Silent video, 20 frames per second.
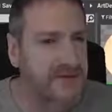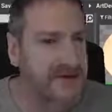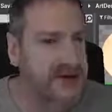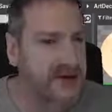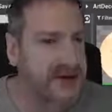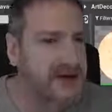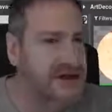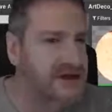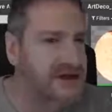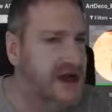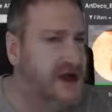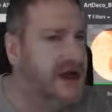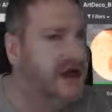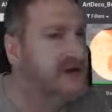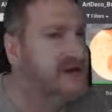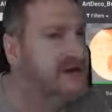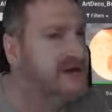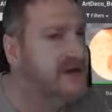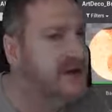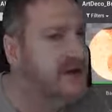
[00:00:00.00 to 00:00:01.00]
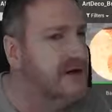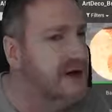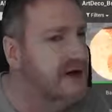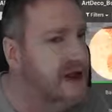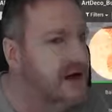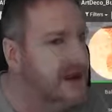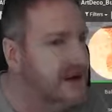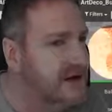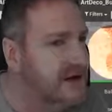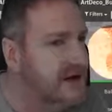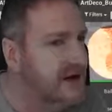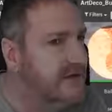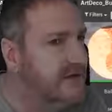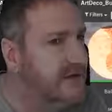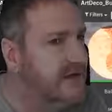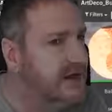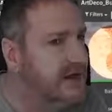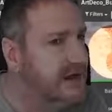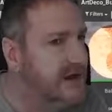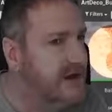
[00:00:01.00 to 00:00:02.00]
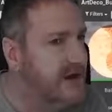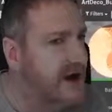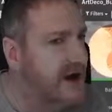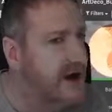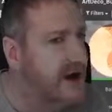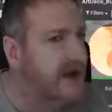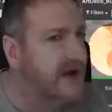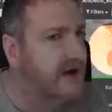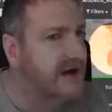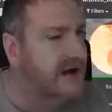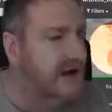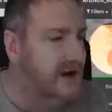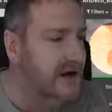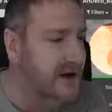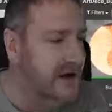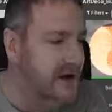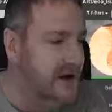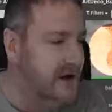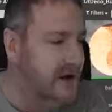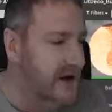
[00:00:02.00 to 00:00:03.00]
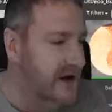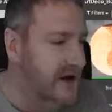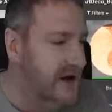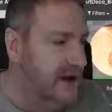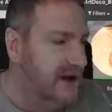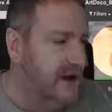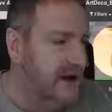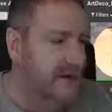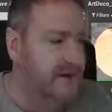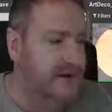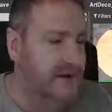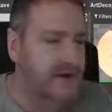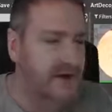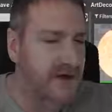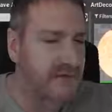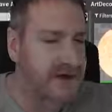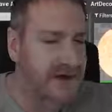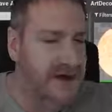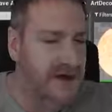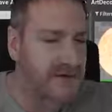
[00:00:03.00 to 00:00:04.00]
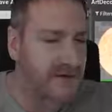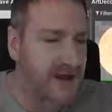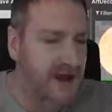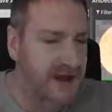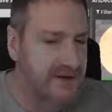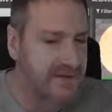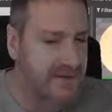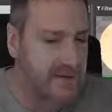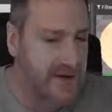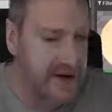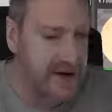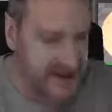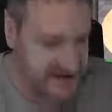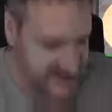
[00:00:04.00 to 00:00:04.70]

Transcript: 50 shaders going in a level that you're creating, if you ever have to come back and